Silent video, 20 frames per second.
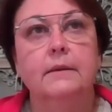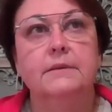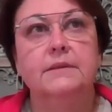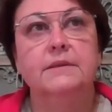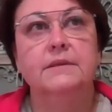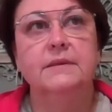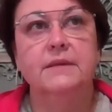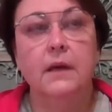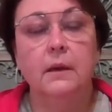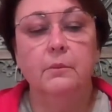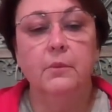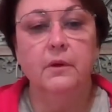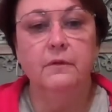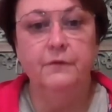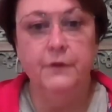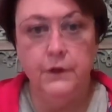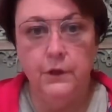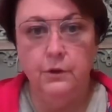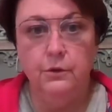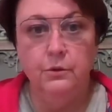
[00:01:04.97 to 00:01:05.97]
Some
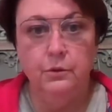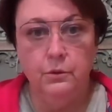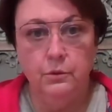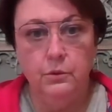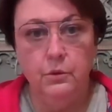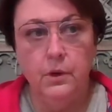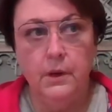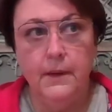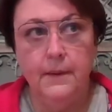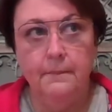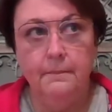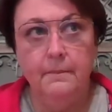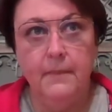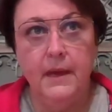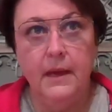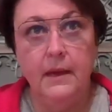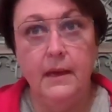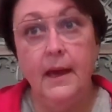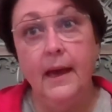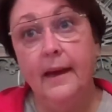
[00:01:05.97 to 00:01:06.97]
of you
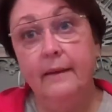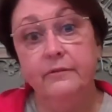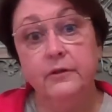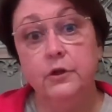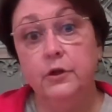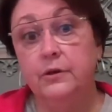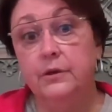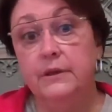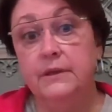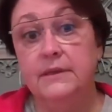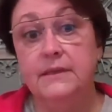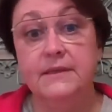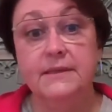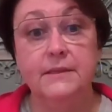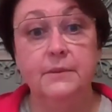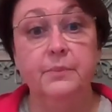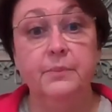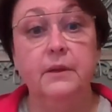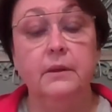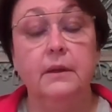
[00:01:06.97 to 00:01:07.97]
may have a learning
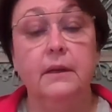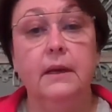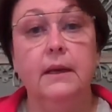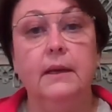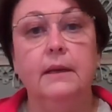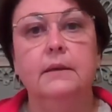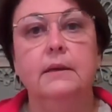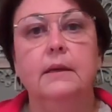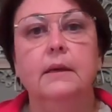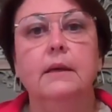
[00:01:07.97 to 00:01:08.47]
disability